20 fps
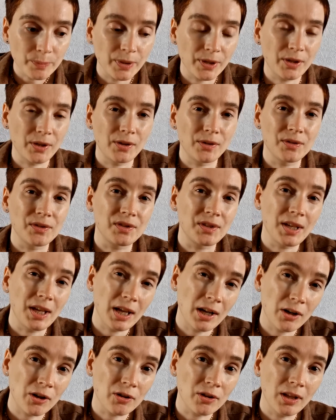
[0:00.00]
because the
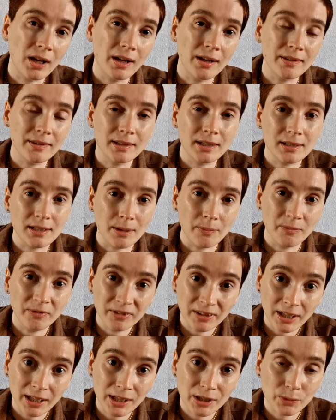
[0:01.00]
airline that I'm
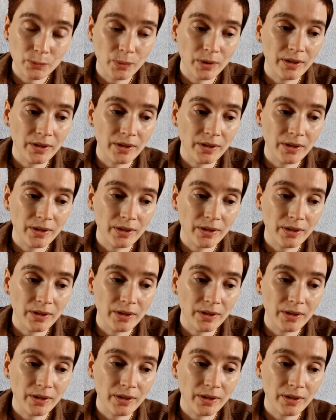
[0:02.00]
flying